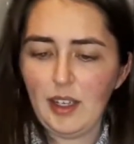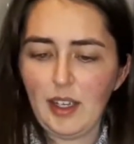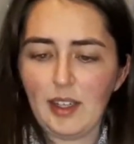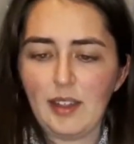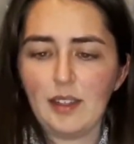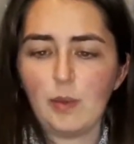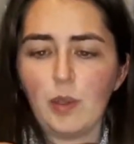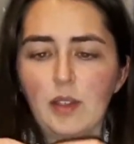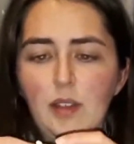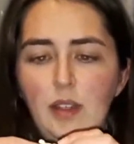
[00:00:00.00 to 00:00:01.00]
And this
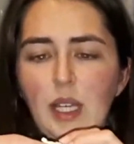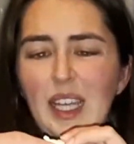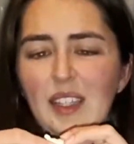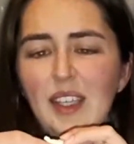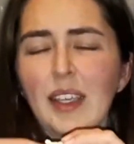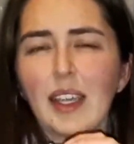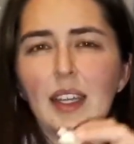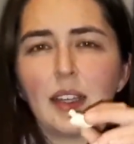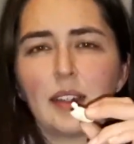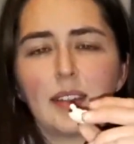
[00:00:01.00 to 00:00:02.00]
one, I think it
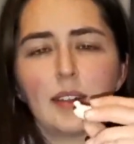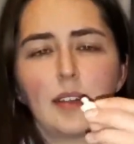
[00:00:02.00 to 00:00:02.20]
is